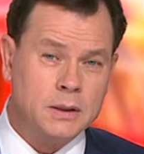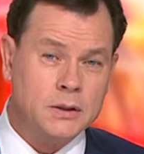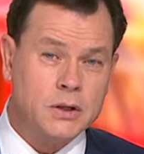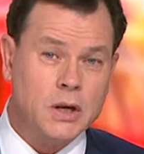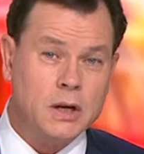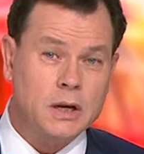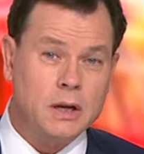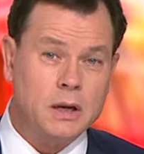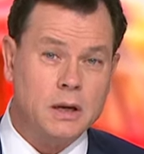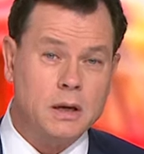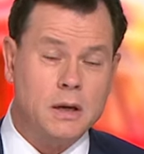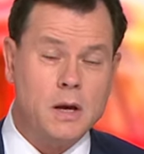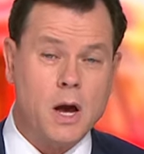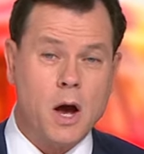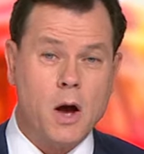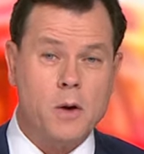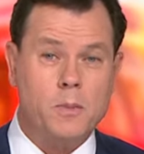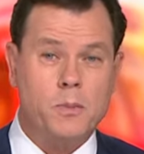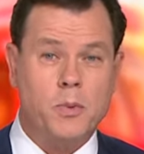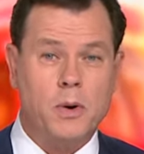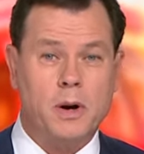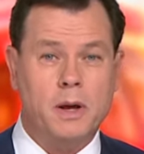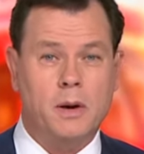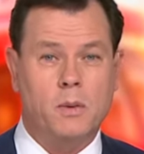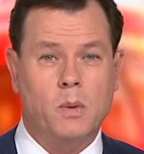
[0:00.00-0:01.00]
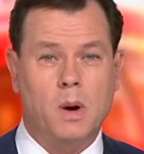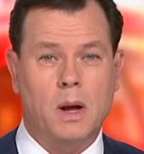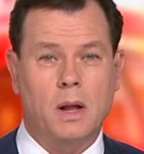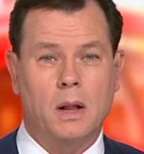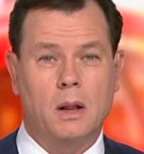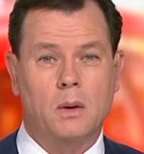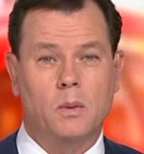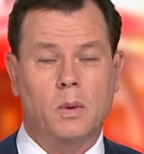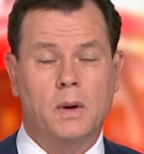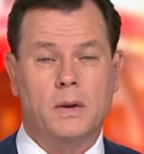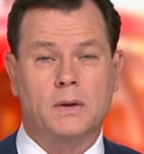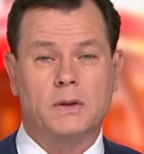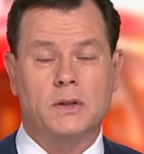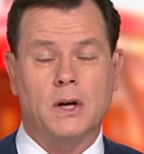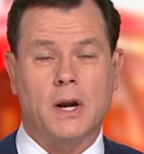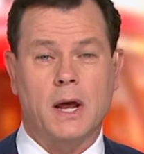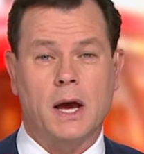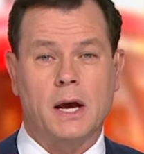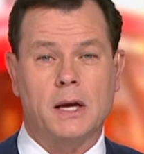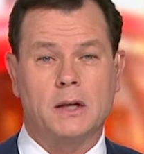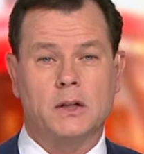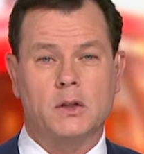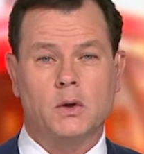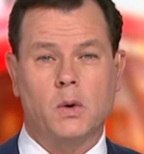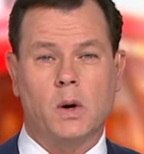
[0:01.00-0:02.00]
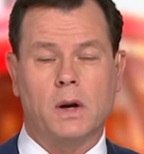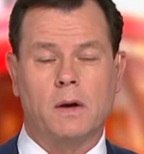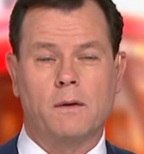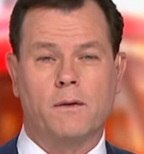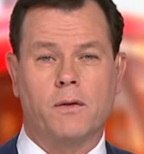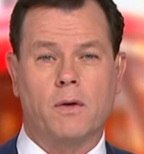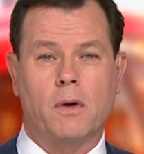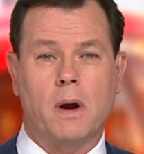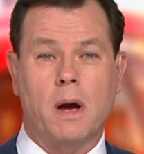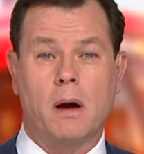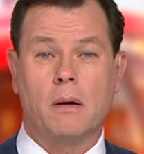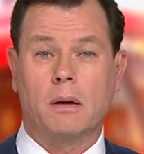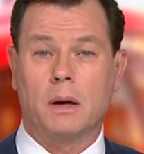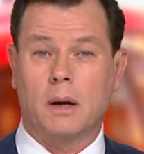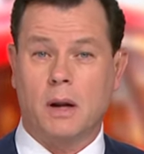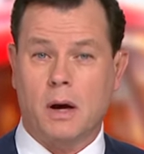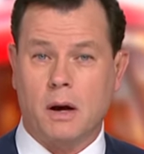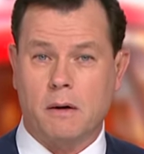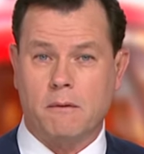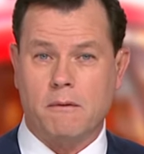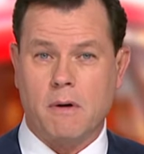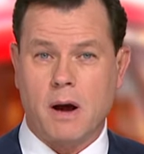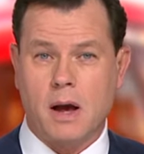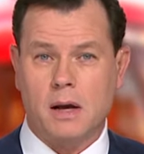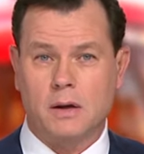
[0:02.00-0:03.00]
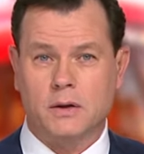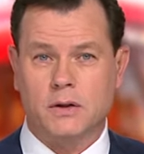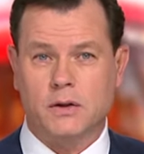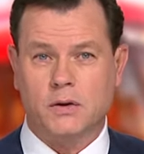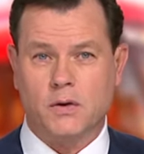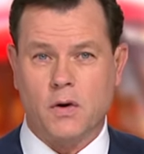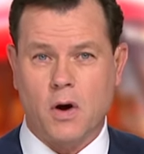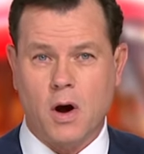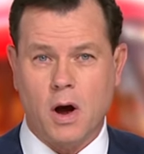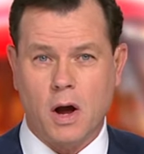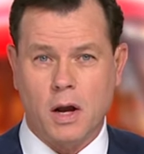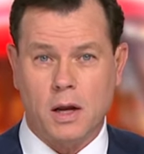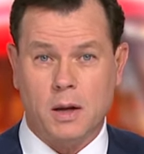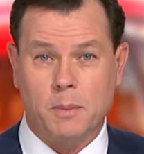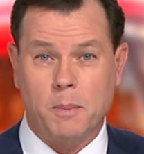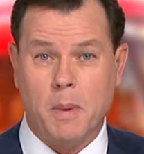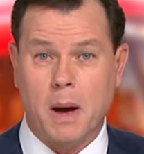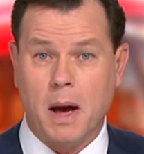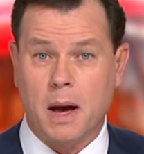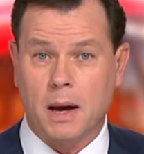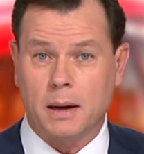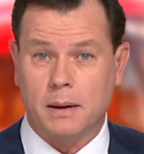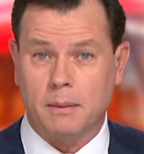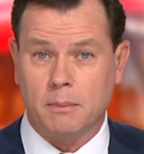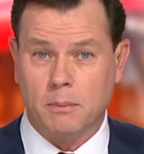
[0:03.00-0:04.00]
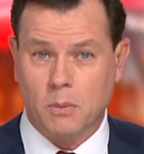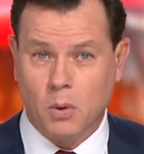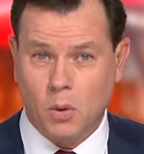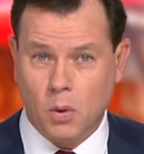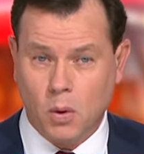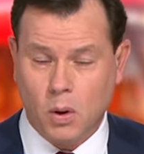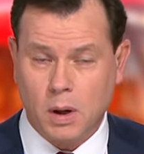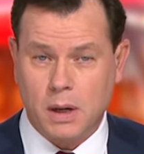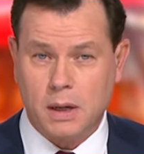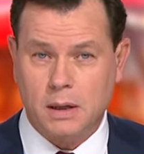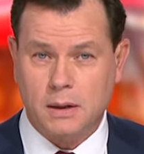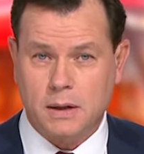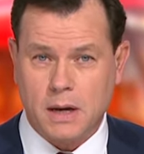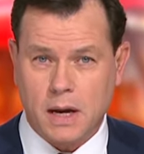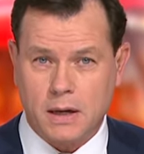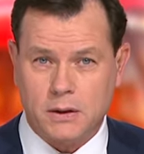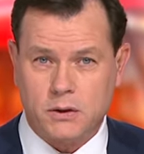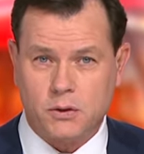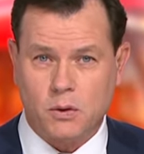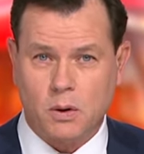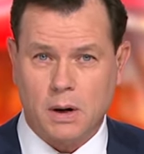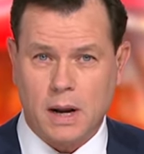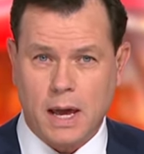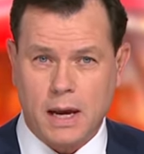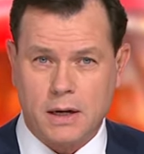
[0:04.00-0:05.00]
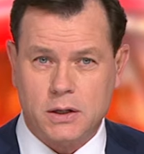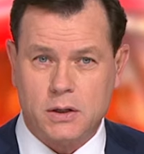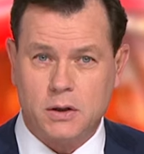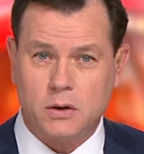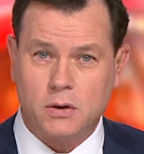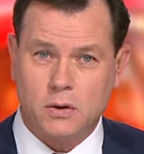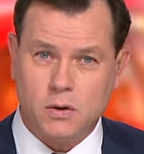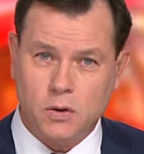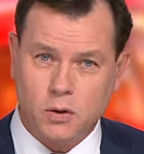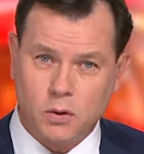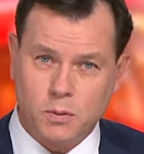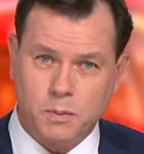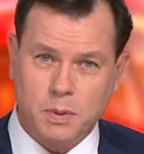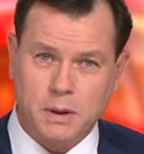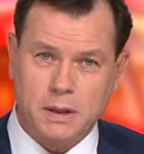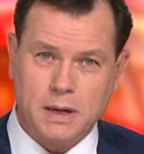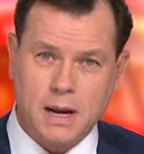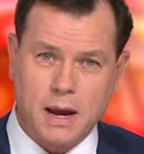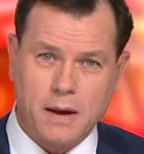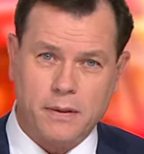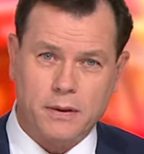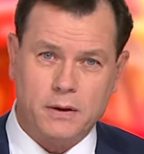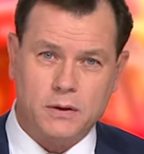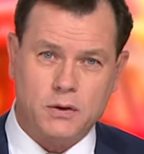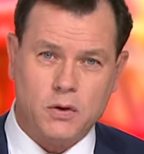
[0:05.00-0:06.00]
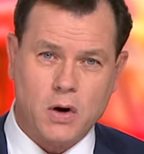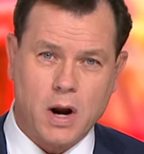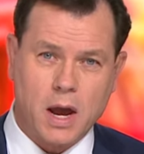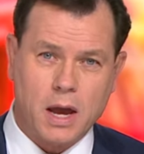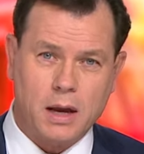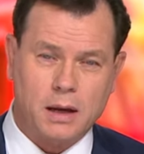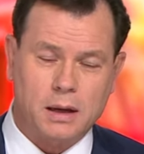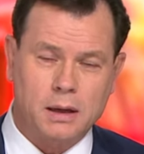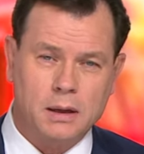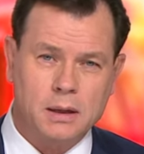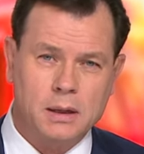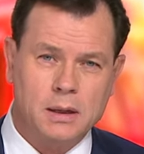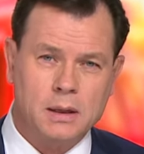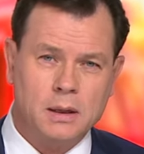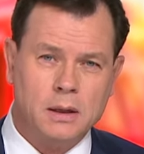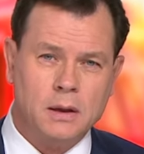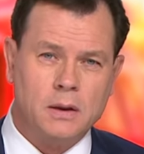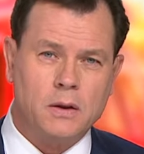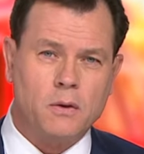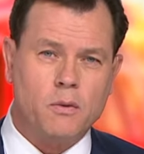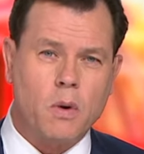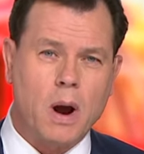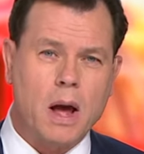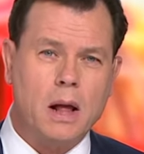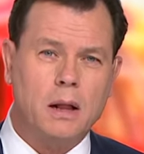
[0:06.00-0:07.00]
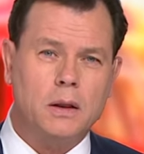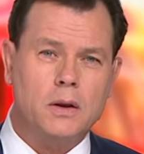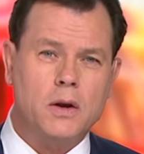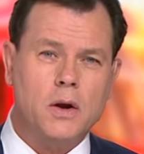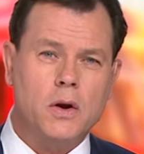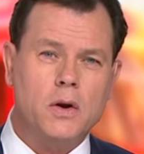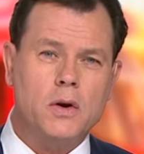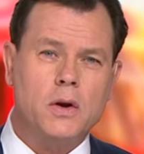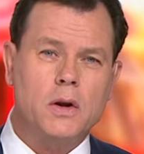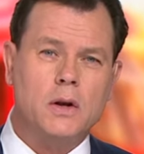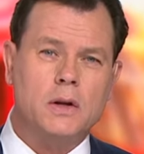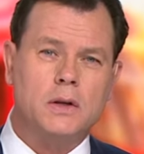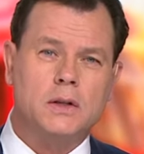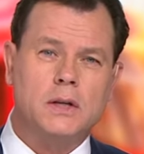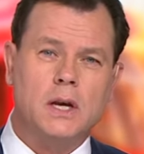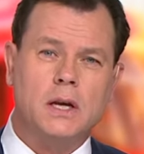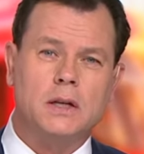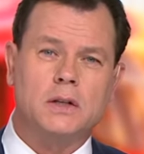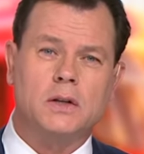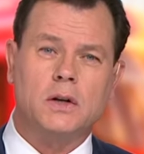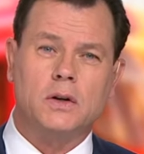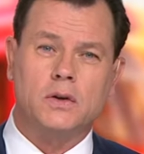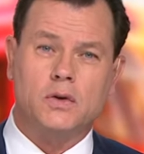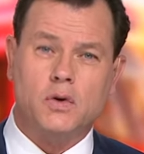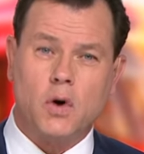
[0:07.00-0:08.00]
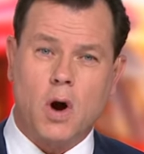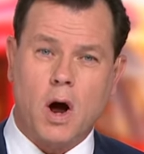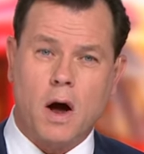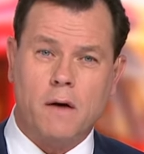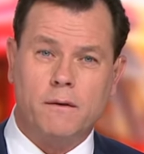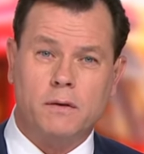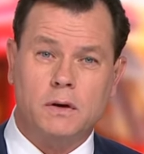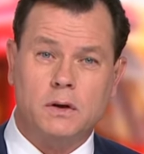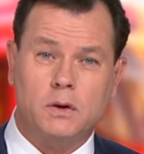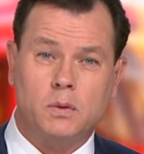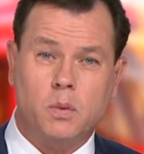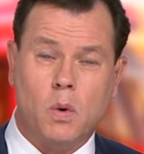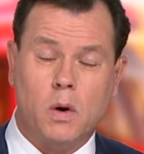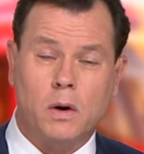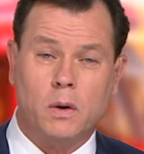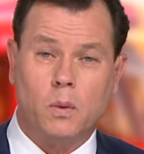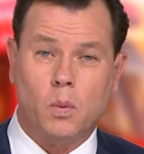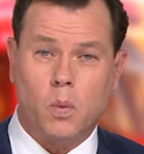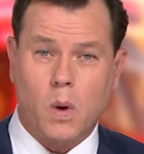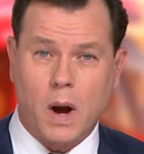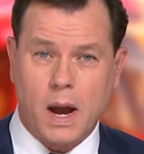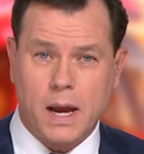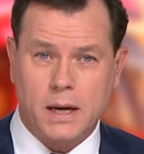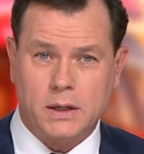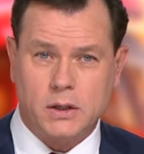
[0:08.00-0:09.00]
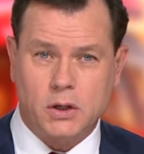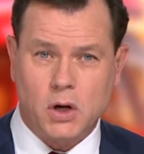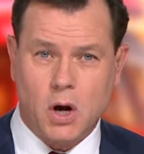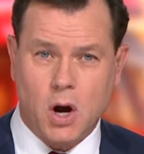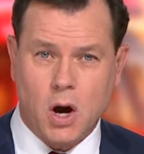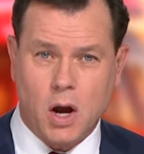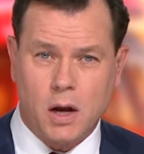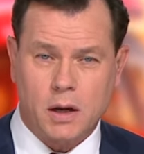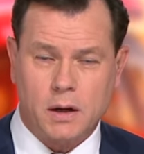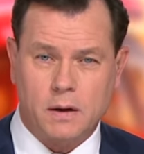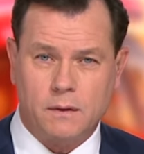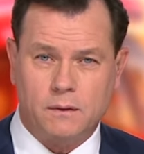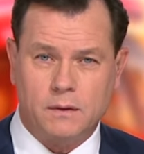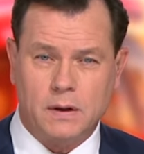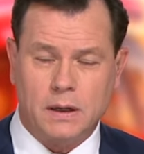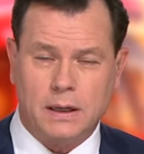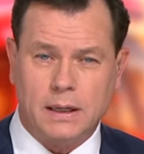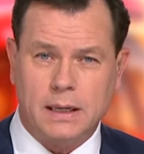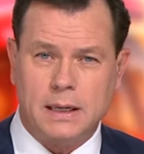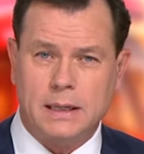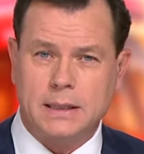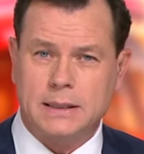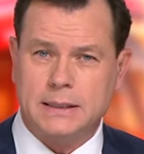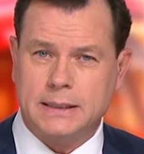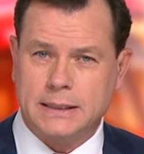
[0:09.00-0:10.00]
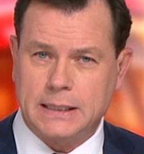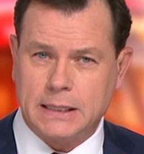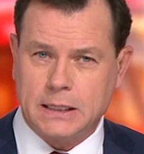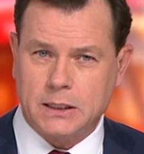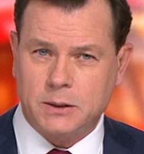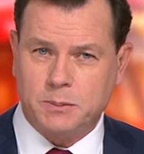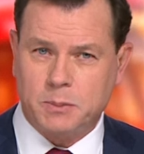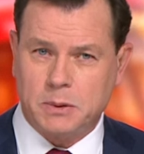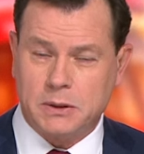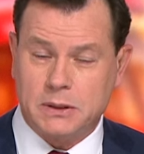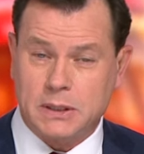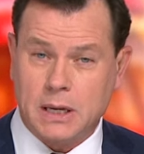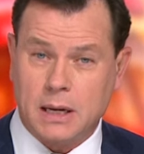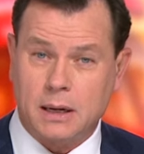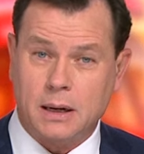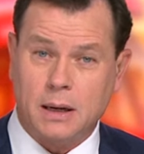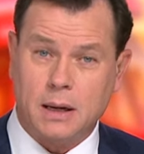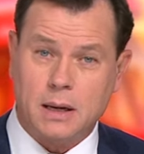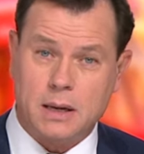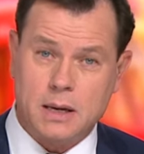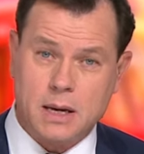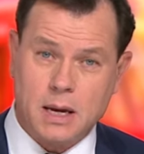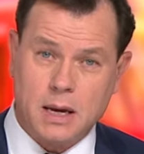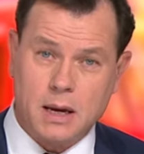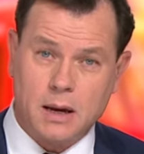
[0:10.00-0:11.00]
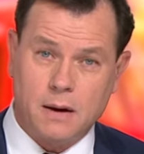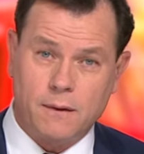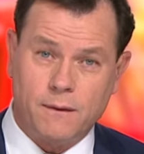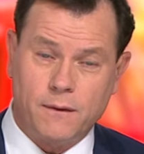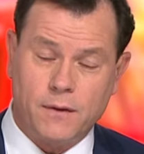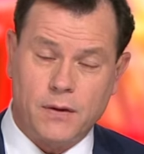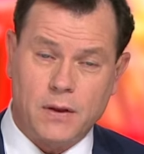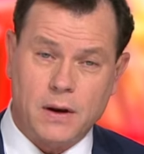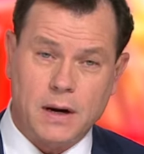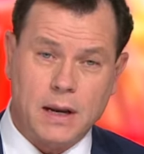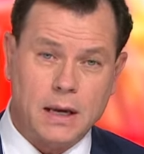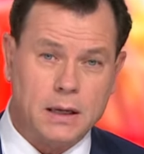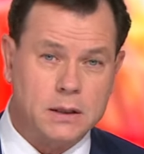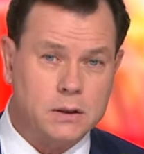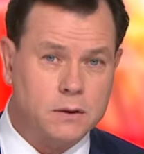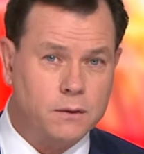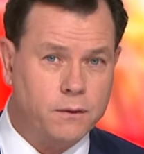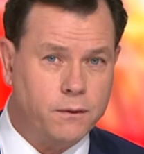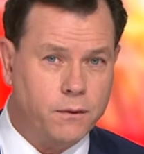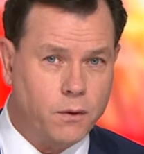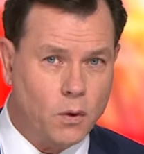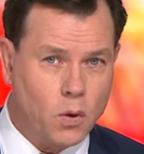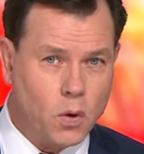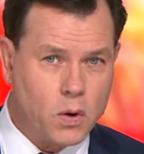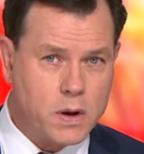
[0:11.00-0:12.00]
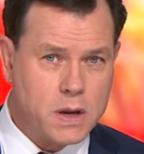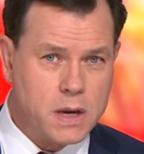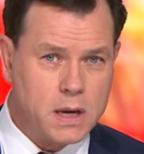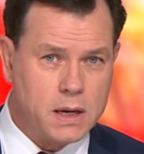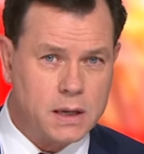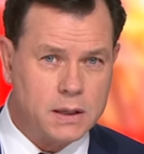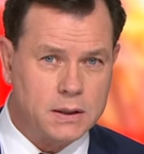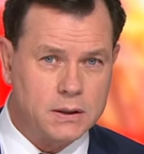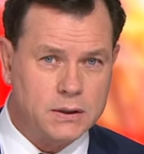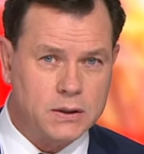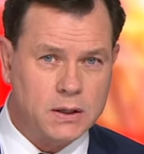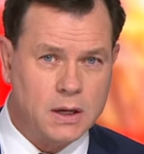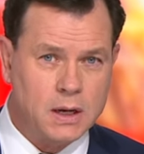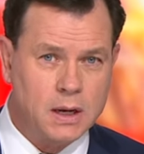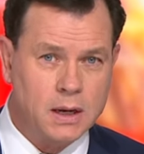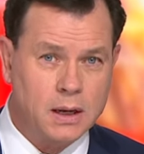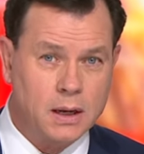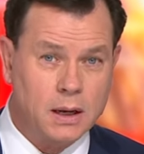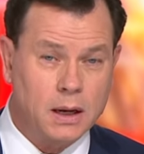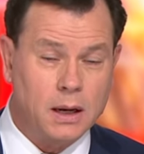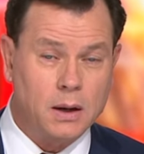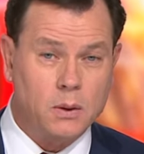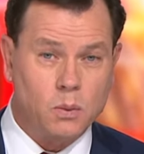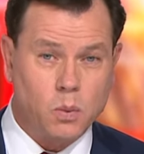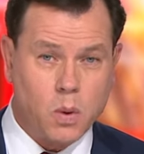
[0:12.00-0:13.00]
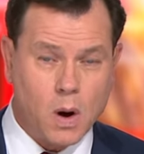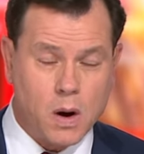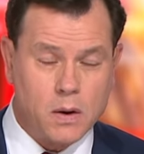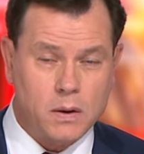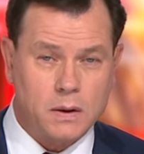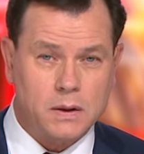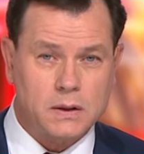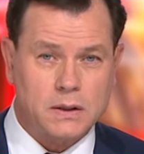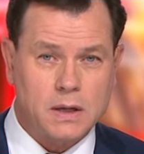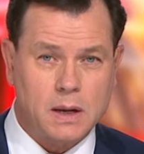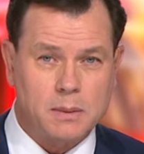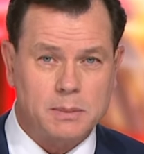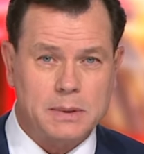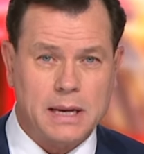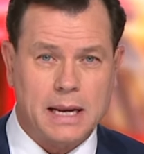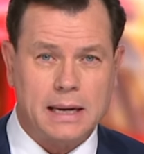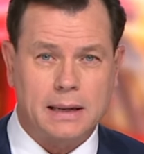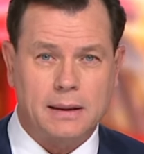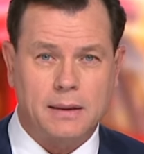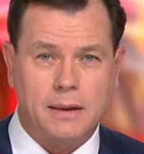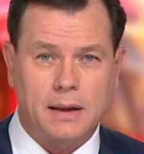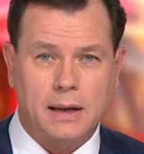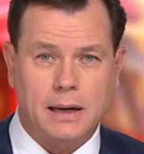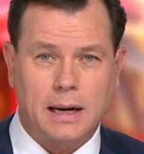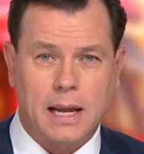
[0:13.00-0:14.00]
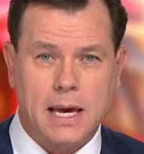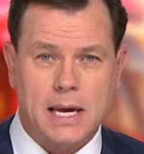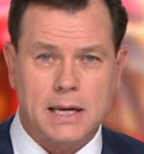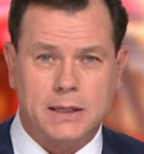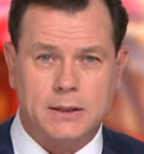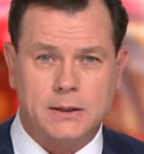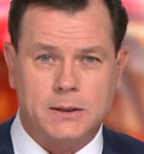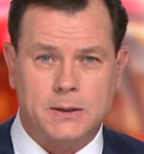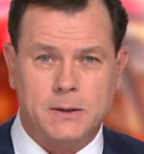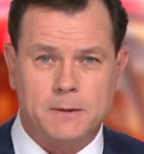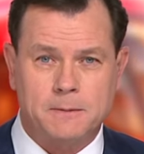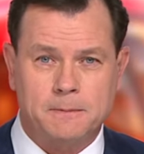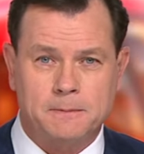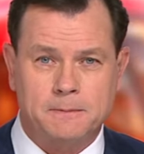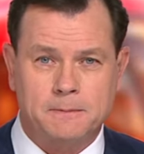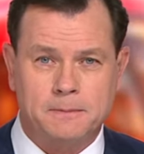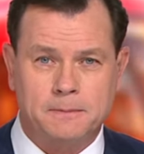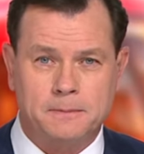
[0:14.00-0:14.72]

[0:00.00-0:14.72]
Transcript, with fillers: Sydney coped pretty well with today's 24-hour light rail strike, but more industrial action could be down the track. The rail union says drivers want a wage hike of nearly 6% a year for the next 4 years and won't accept anything less.